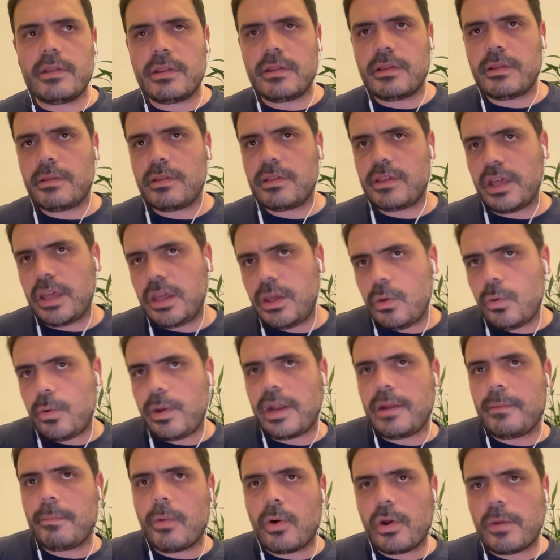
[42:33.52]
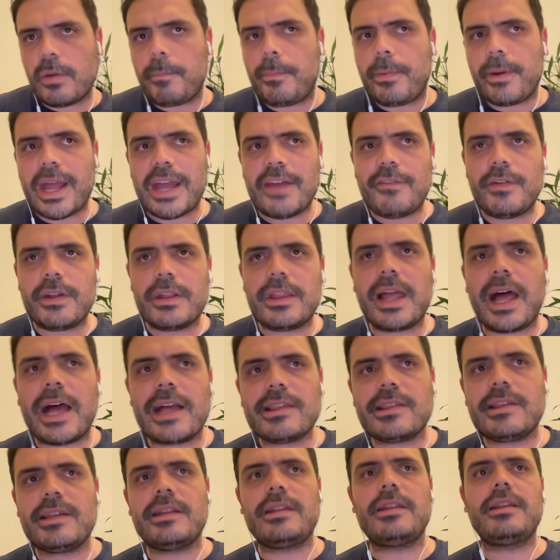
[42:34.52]
secure and more private
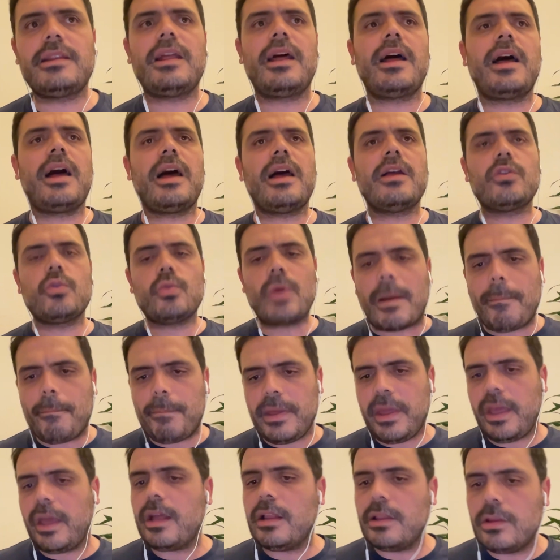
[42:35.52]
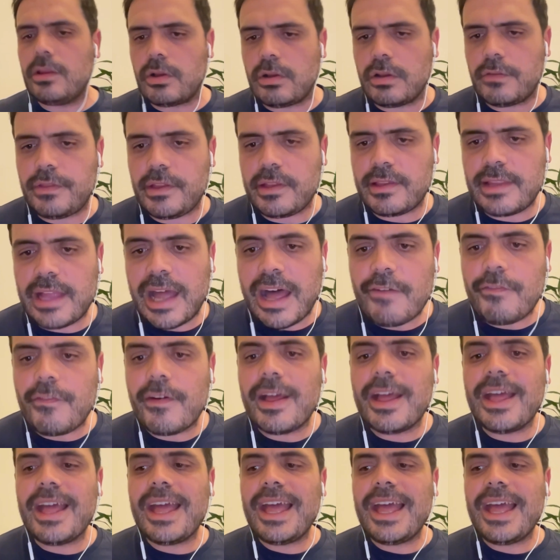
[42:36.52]
asset swapping and all of this stuff.